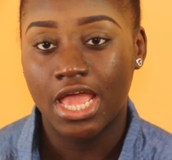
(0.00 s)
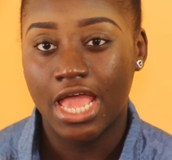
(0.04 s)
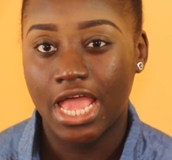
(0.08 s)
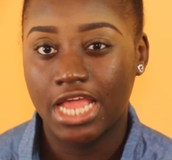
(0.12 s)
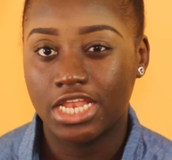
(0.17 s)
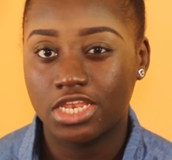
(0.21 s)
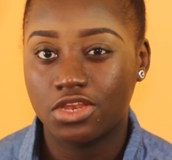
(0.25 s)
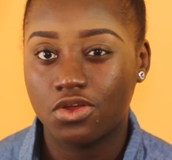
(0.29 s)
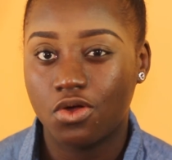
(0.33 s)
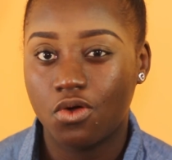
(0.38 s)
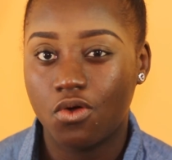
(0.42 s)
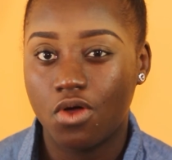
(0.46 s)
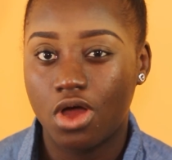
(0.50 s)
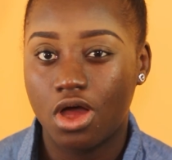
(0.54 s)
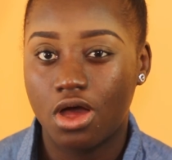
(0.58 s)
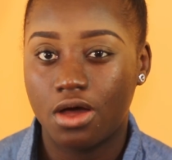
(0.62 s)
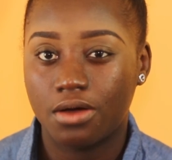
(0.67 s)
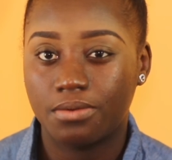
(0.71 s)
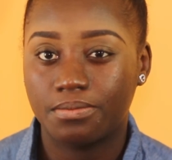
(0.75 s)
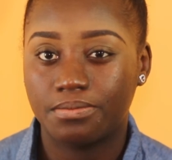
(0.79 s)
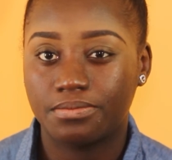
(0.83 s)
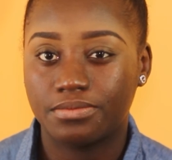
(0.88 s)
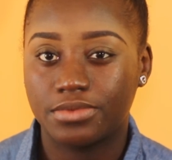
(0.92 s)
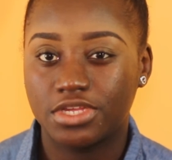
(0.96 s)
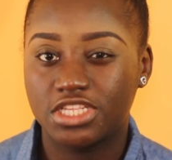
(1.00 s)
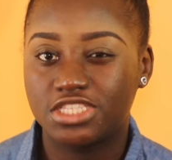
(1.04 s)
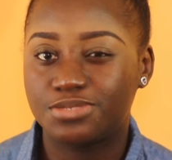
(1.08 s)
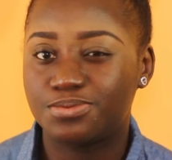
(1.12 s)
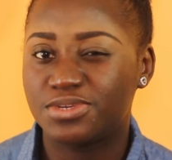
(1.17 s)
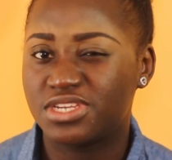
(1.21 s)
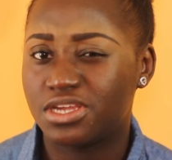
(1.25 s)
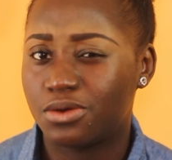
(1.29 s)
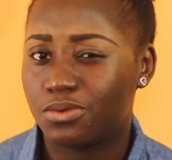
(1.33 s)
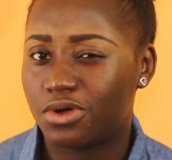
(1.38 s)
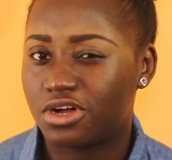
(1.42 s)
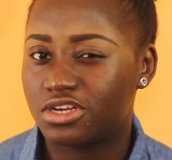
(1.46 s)
I know it's
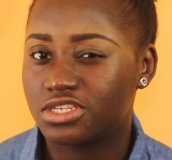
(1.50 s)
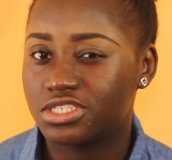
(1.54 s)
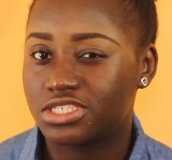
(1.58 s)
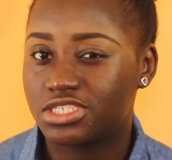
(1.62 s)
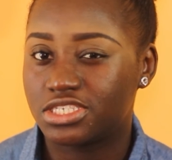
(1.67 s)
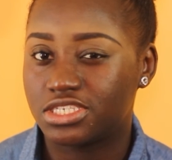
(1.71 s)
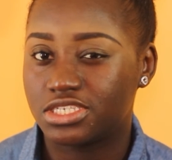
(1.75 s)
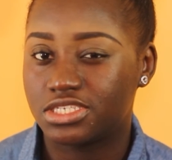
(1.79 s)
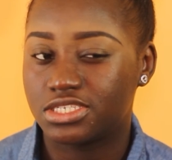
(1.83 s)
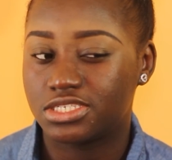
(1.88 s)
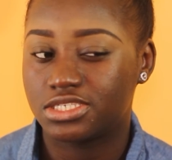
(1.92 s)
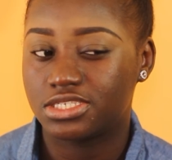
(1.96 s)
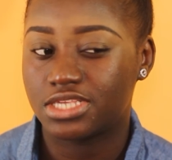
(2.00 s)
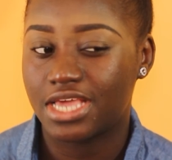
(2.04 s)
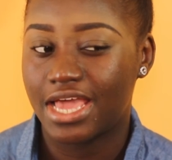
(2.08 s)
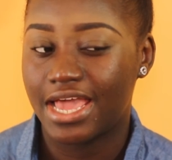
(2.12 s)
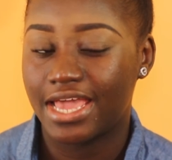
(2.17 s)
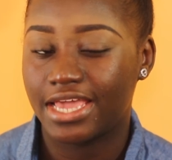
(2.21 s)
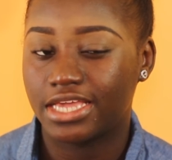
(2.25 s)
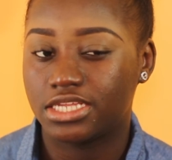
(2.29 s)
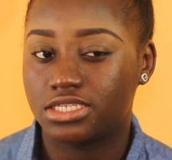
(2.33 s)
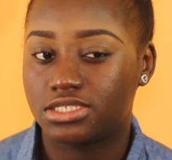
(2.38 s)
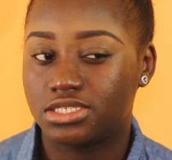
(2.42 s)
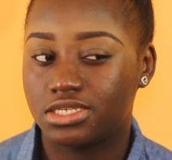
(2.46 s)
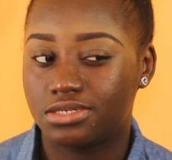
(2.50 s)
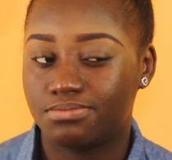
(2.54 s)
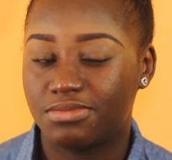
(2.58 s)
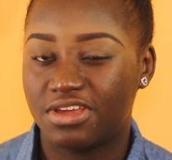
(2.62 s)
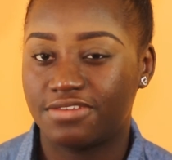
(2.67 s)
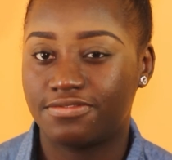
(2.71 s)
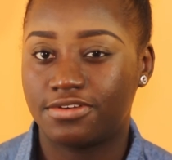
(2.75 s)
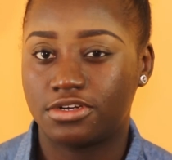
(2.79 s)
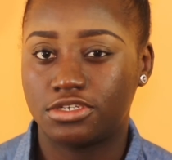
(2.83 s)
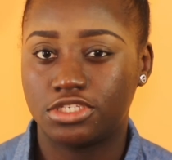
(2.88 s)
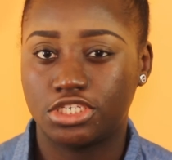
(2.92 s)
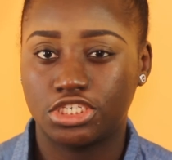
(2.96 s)
been a while since I did my
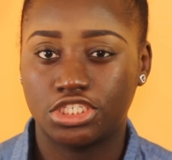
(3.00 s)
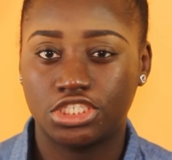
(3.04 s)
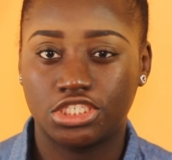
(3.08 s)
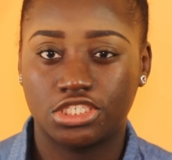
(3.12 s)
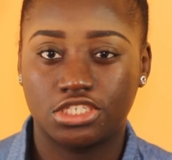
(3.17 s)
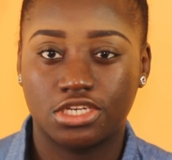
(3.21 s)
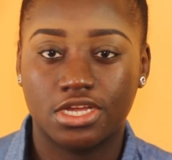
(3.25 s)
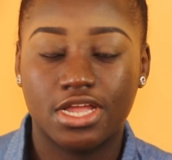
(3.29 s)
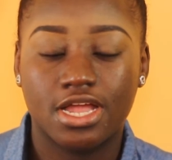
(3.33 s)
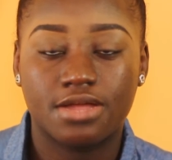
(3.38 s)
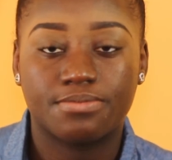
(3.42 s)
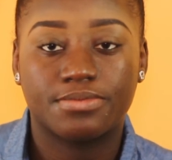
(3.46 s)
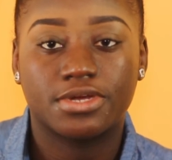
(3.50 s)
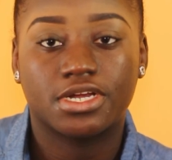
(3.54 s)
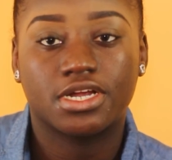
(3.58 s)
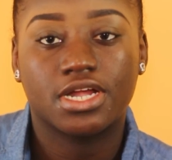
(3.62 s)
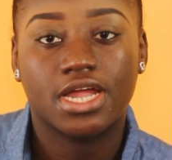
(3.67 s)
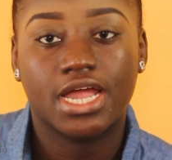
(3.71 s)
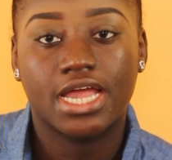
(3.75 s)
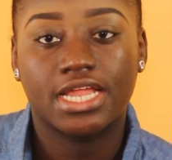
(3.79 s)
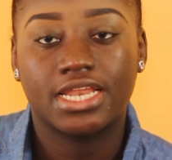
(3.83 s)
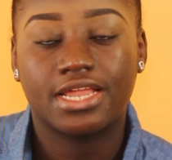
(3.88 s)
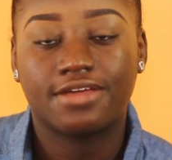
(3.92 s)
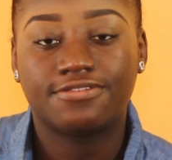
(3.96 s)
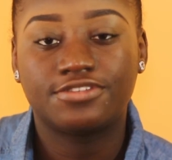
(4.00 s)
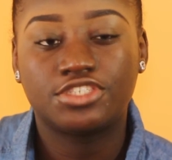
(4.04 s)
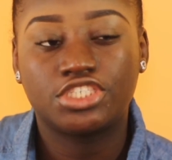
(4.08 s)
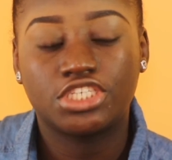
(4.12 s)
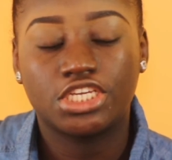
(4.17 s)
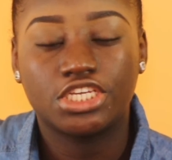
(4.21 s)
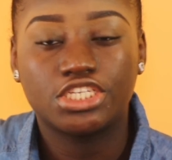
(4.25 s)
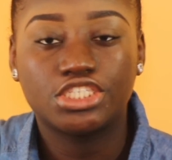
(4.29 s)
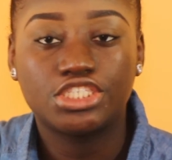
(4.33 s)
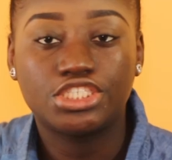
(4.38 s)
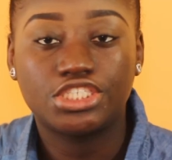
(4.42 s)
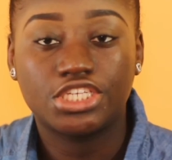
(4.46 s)
foundation on camera, and I've
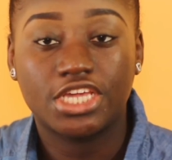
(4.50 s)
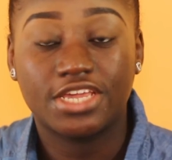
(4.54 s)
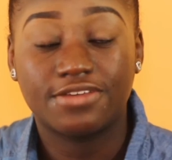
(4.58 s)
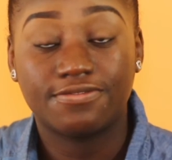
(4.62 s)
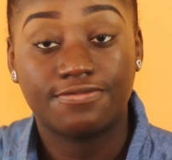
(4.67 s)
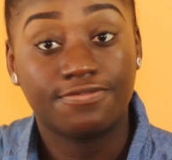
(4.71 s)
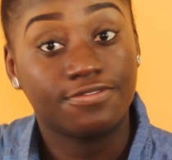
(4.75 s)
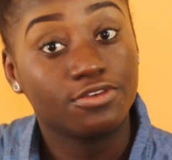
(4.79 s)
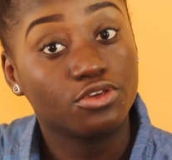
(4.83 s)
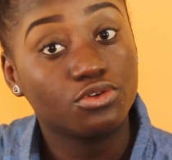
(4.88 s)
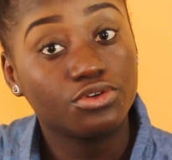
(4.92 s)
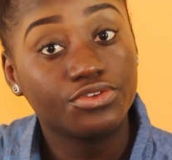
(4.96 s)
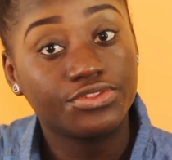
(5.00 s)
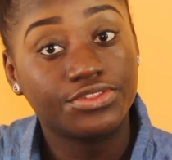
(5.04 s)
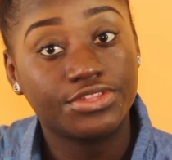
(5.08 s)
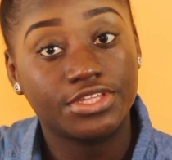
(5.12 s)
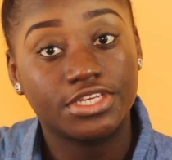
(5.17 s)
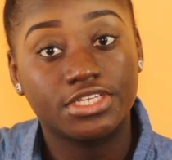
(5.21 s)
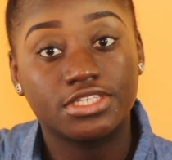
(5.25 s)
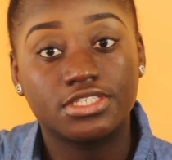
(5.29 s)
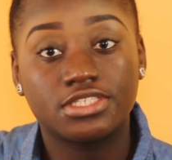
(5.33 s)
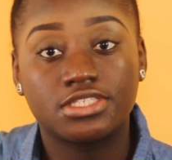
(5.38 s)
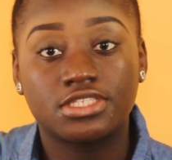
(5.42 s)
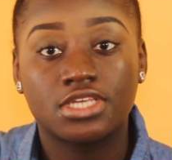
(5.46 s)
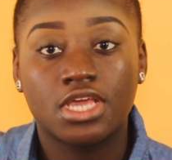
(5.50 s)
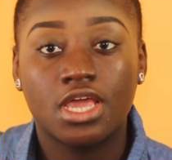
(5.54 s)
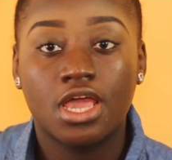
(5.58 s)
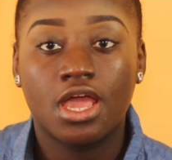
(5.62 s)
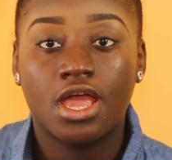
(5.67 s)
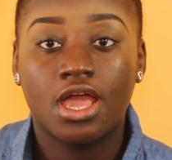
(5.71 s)
changed a few things